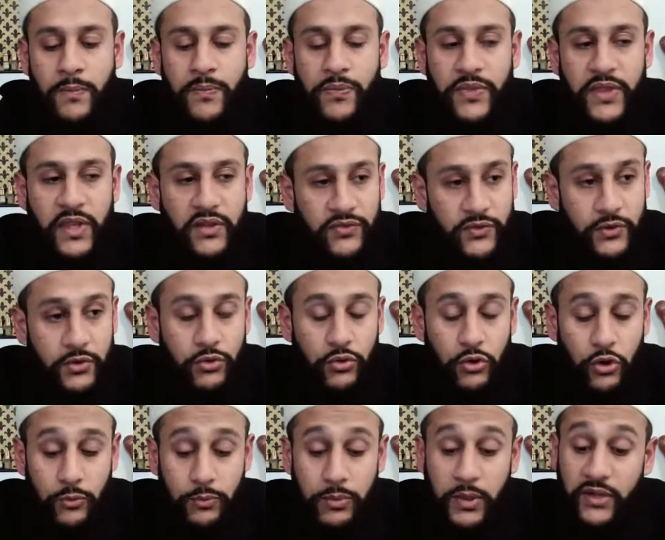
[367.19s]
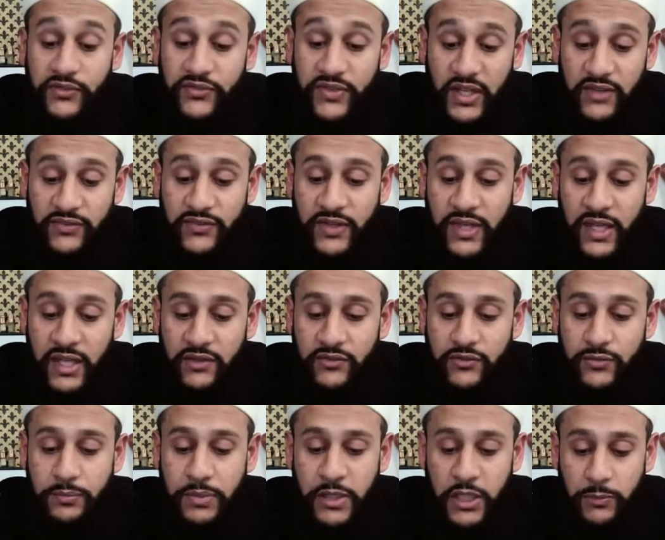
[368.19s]
This group assassinates
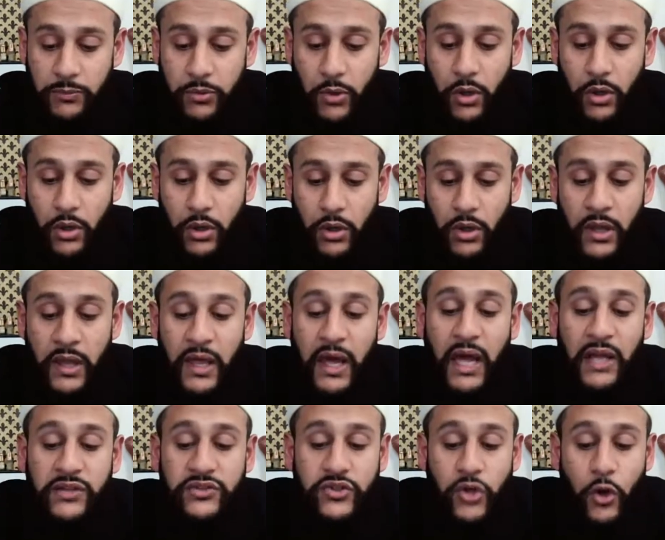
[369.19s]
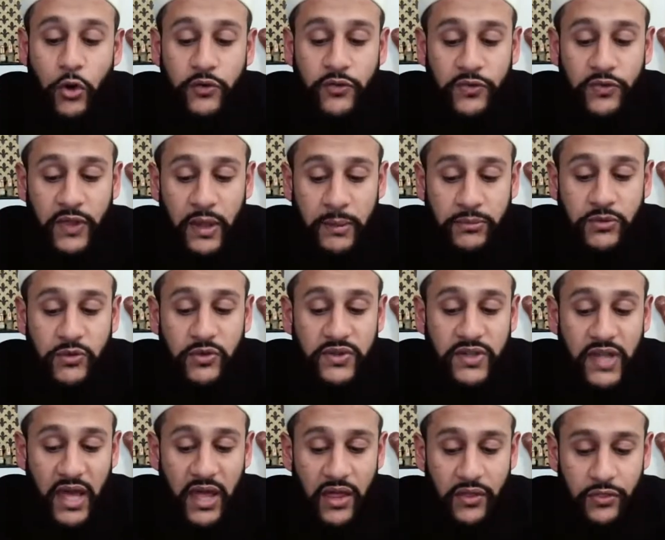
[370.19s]
people and chokes them to
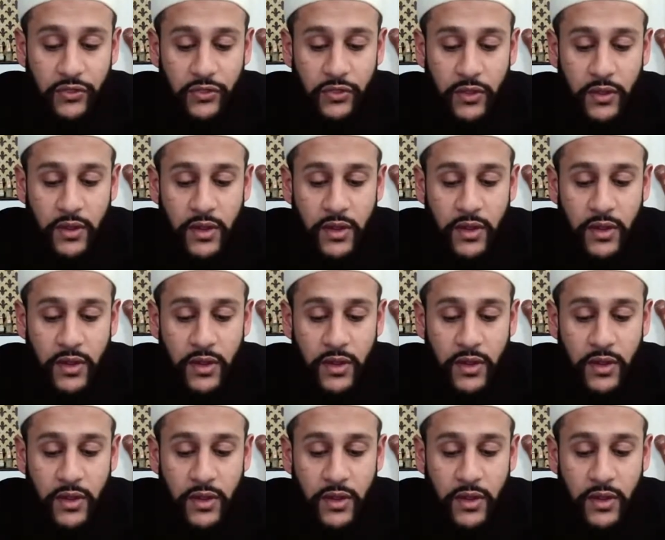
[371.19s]
death.